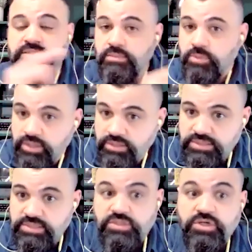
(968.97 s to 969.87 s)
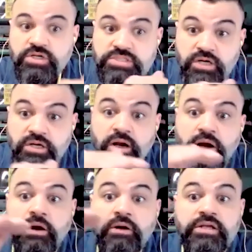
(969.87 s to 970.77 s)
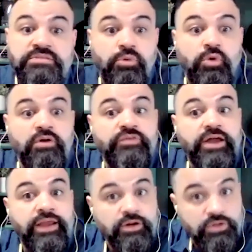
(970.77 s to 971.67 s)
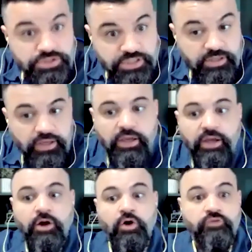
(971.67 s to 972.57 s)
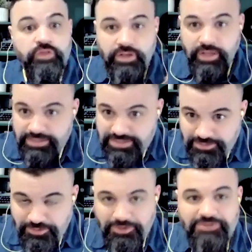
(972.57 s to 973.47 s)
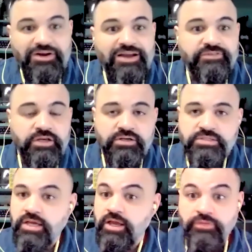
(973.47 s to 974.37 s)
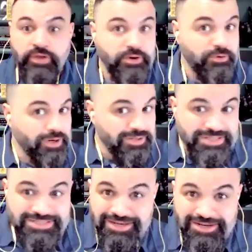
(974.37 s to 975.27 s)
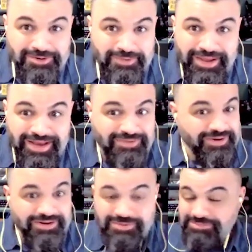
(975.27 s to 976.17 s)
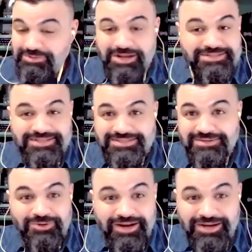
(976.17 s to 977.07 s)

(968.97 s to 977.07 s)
someone else's. So you're starting to harness more of that energy over the next 35 years that you're going to be sending away anyway. You're going to be depositing it somewhere